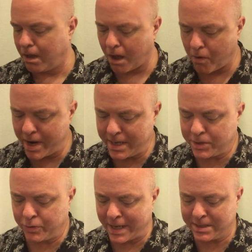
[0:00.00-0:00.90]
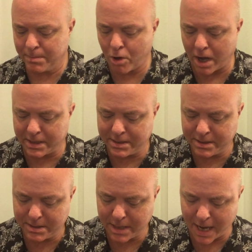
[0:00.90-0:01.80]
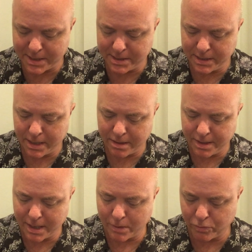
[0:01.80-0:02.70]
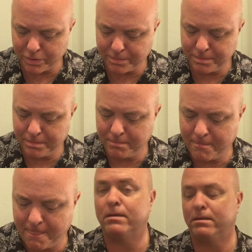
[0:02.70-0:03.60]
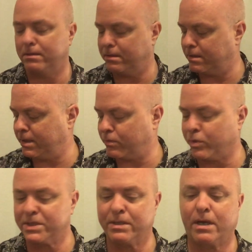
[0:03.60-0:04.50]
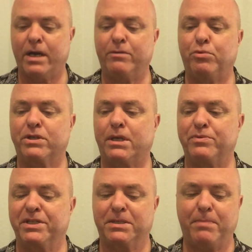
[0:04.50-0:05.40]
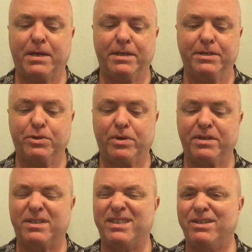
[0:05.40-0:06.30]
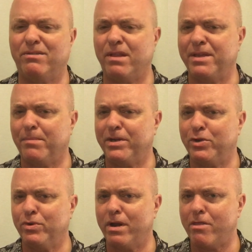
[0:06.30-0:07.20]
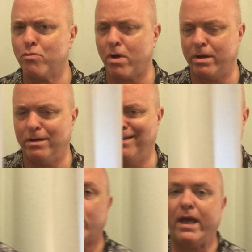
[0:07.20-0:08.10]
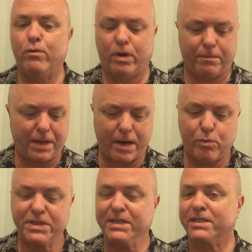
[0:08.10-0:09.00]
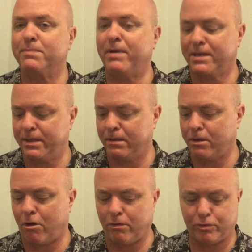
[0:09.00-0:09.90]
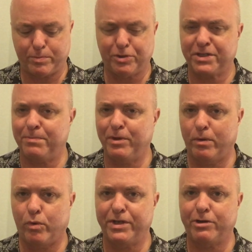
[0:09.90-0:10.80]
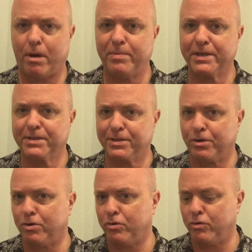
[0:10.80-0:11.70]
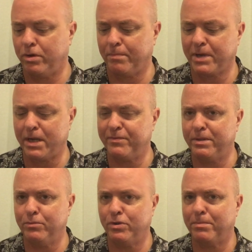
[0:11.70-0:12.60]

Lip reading: All right, so that's the box. This actually, I think I will... It wasn't the kind of books I was expecting, so I think I'm going to do another one. Okay, well, I wasn't expecting all those books to be on one topic, so I'm kind of in the mood.